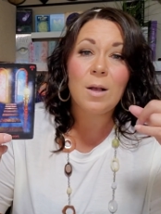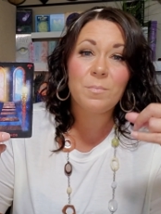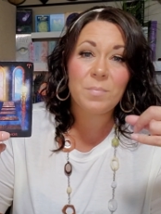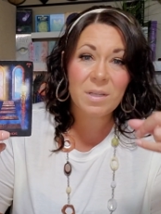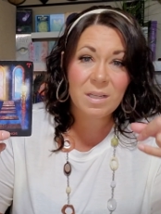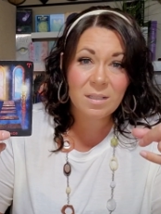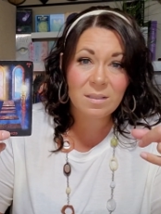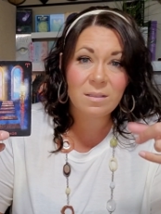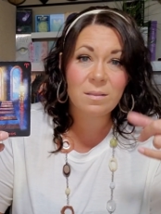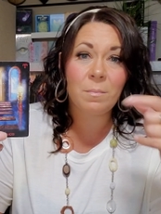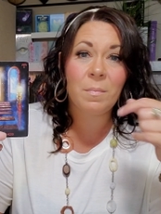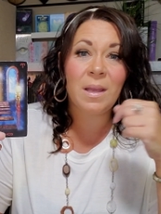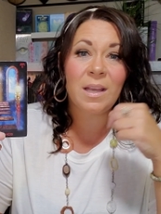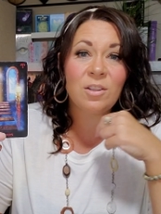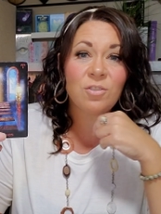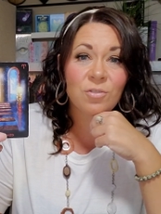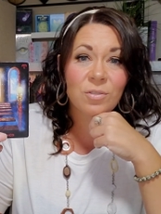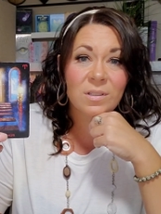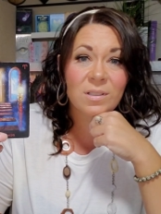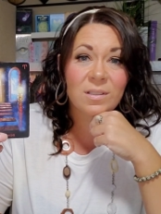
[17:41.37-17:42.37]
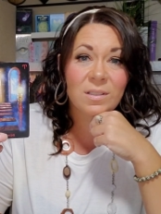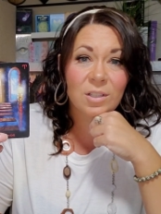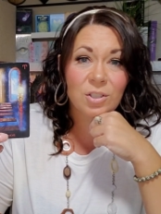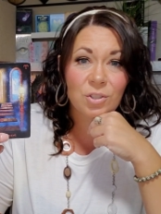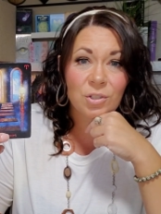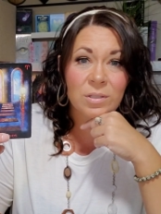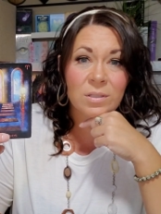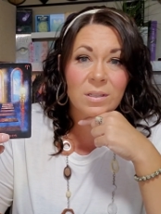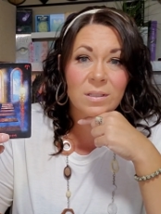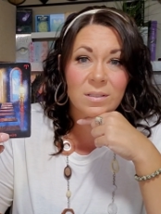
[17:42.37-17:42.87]
because a major
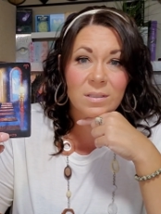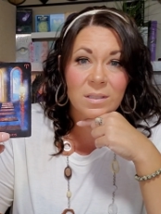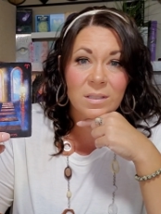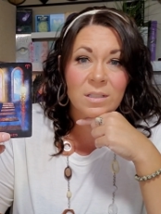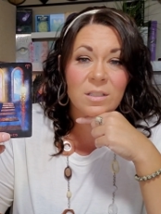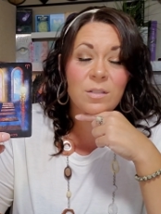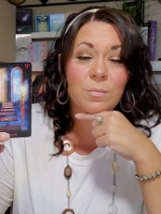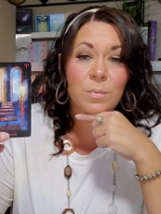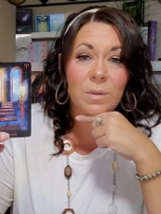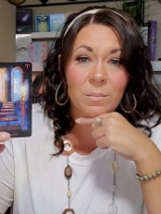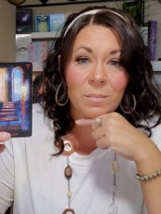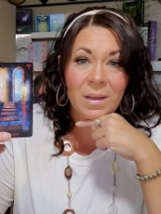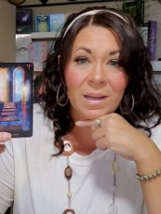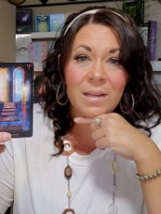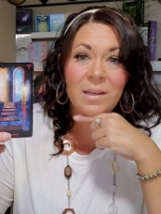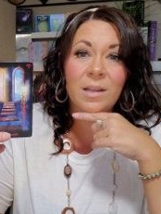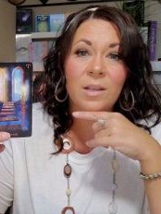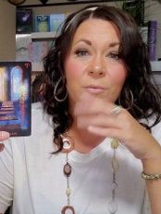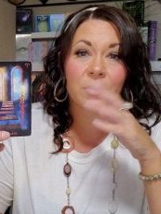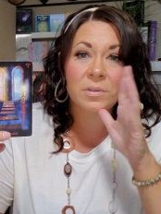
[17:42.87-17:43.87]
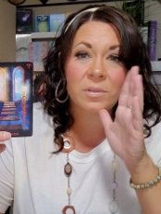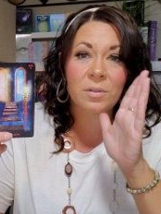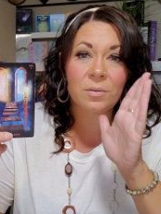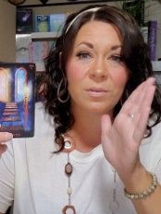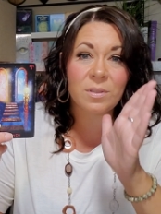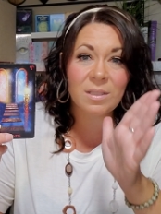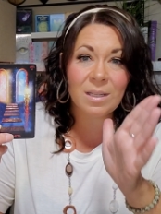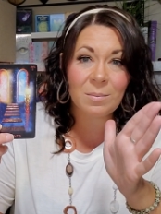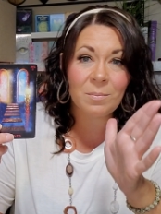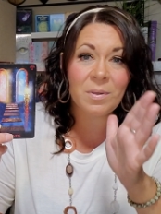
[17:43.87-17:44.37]
decision does need to be made here. And so
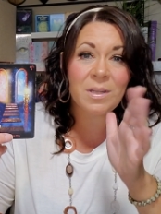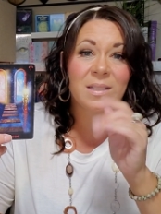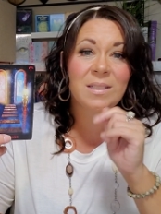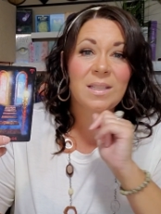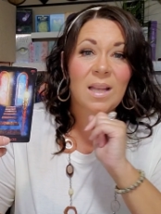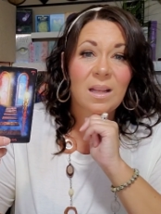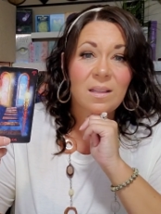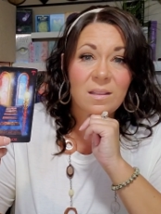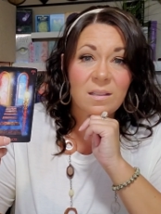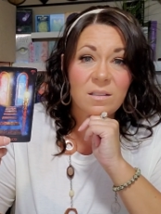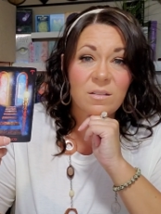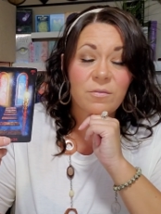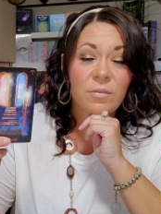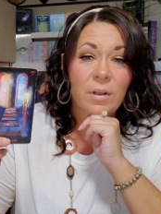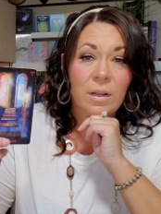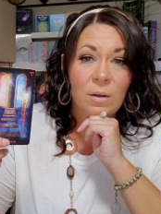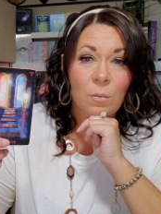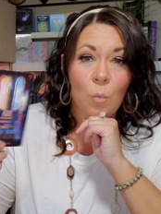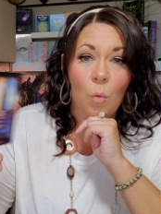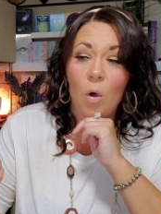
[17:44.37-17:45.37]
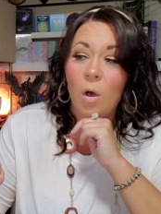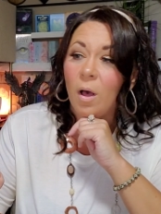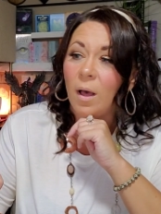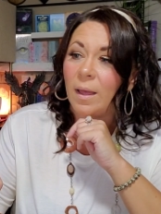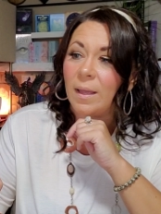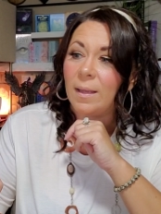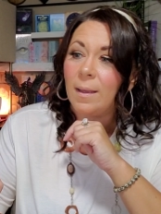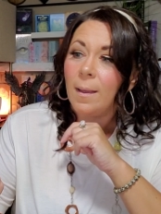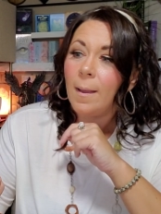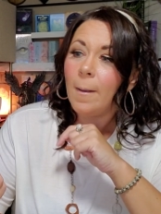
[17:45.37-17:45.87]
somebody's at the divine
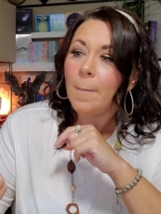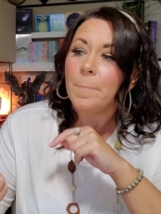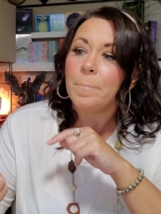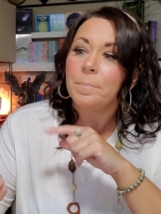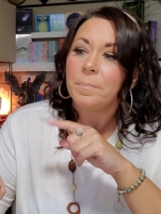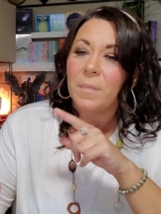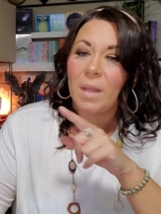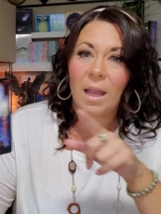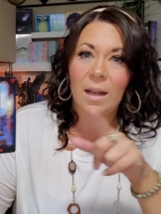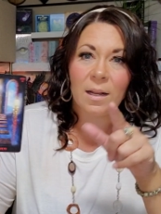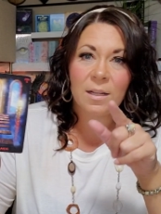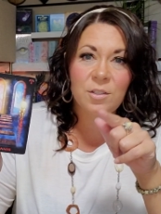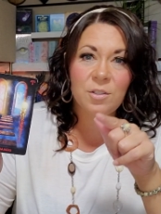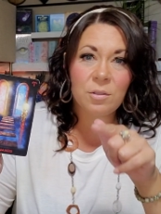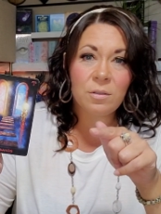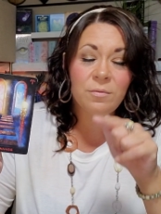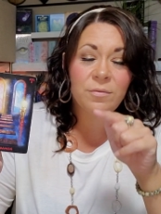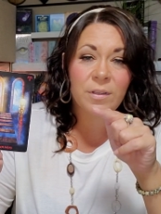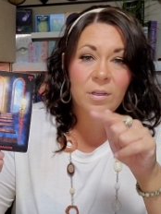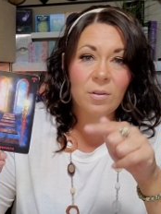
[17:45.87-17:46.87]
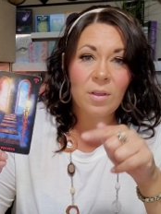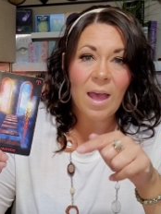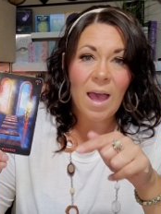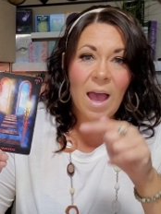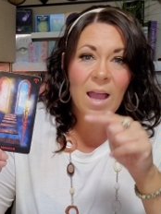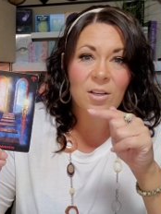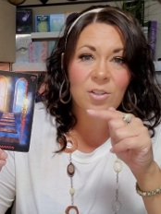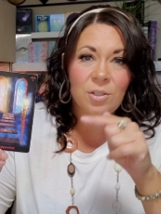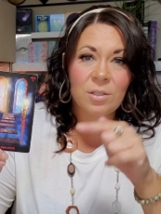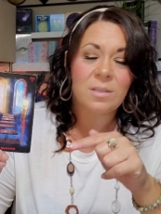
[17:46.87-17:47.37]
why. And I do feel
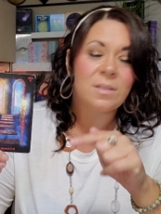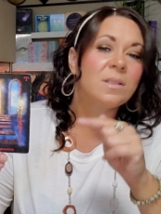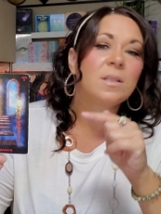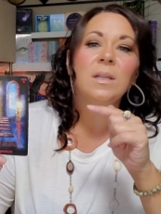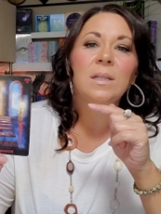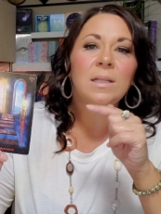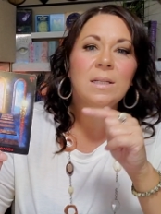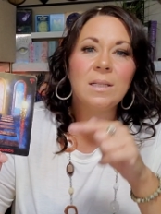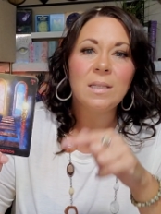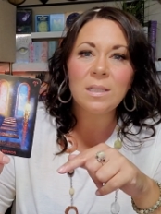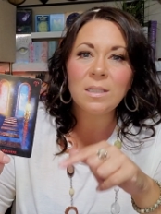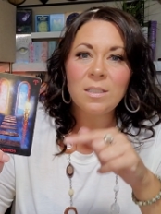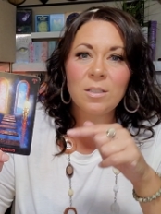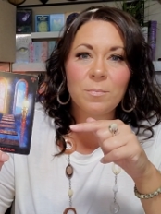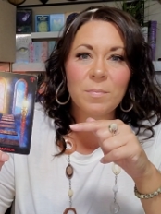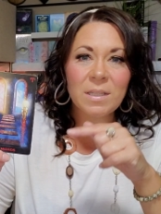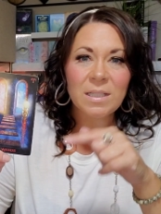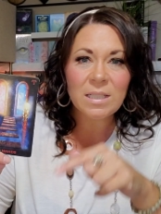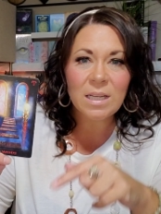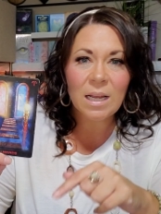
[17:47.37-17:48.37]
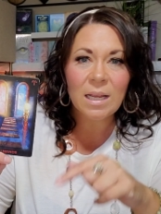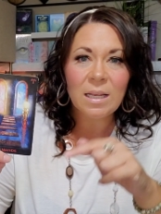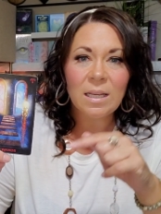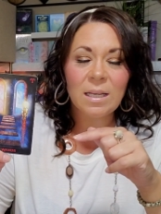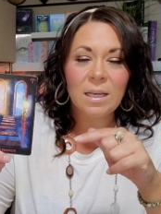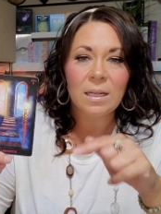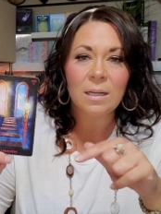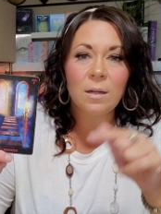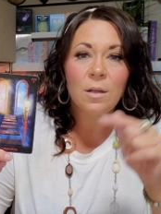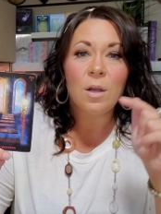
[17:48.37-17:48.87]
action is going to need to be
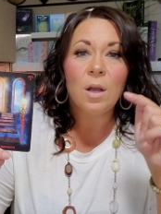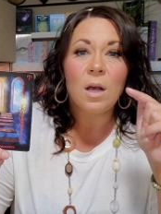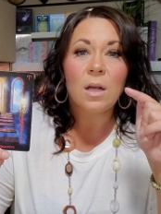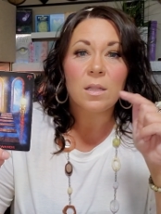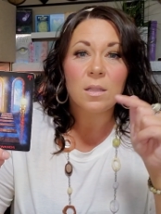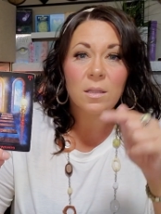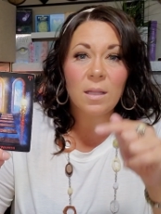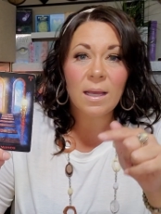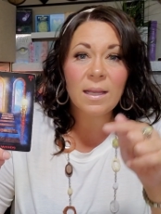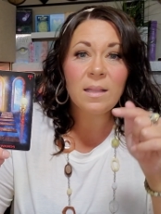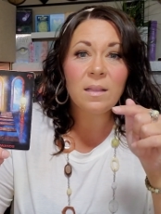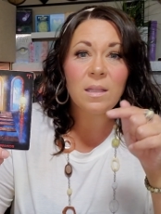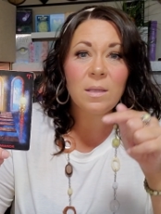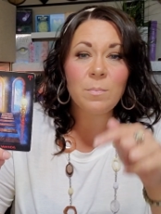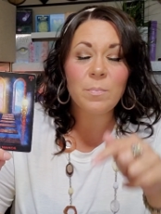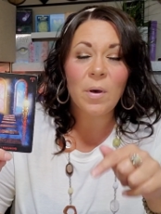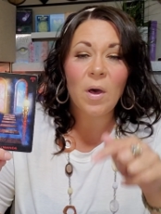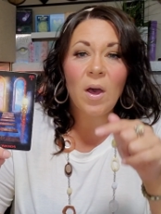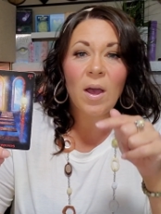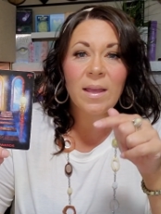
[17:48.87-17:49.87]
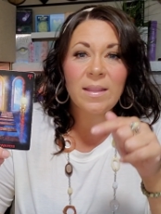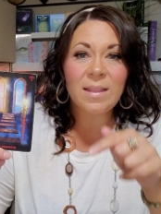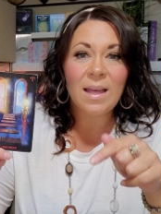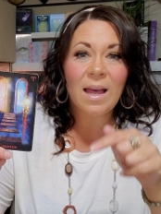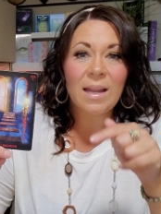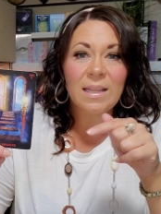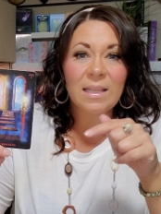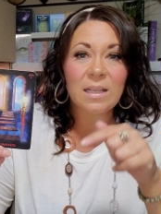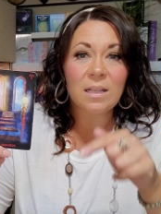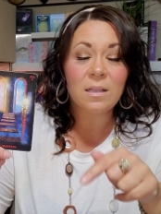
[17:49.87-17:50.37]
taken, likely by
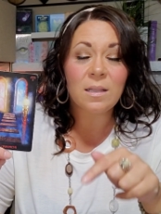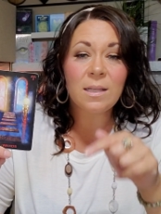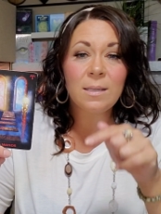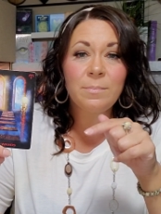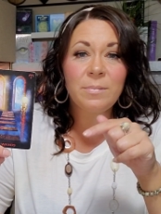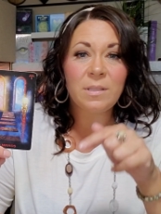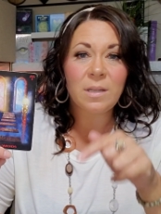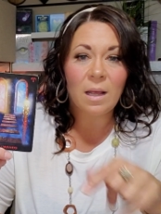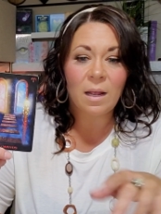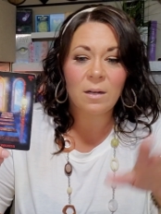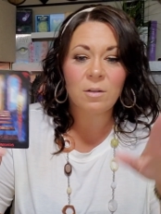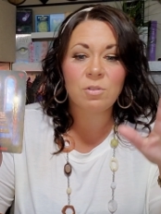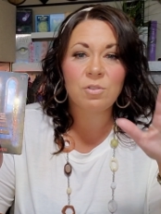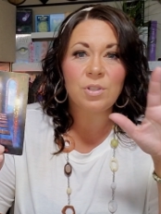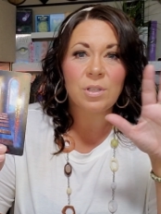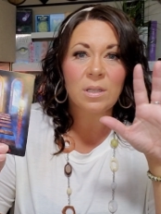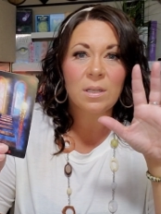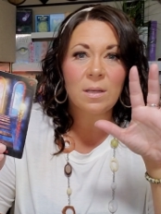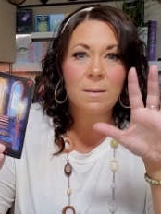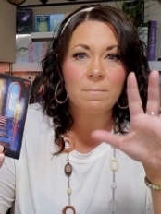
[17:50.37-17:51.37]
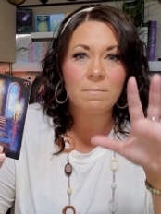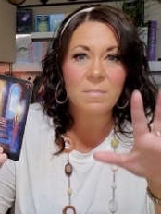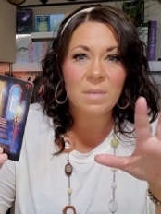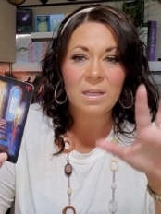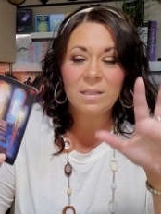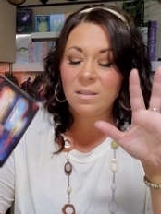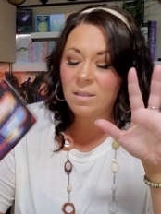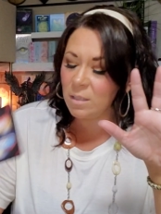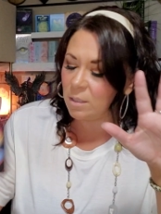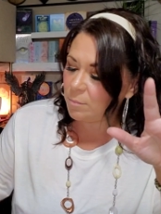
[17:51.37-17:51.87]
that eclipse energy
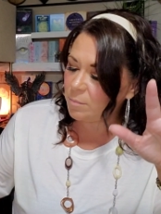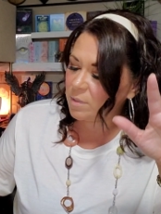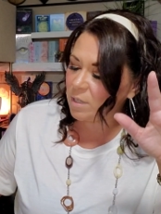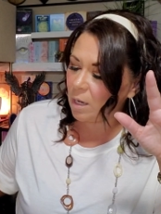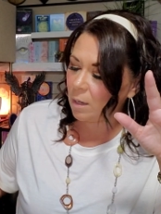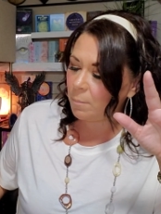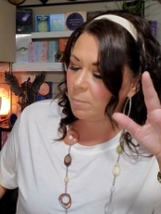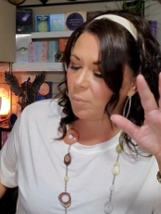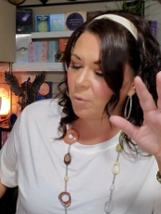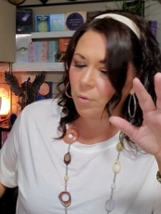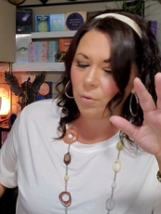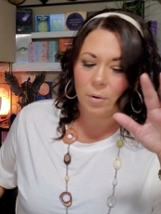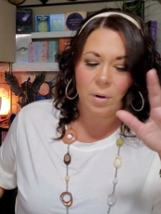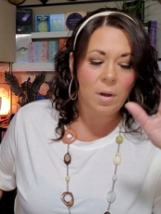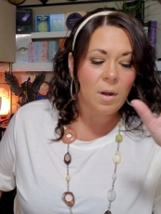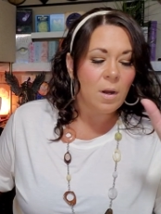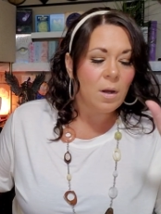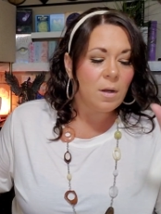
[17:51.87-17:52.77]
mid-September.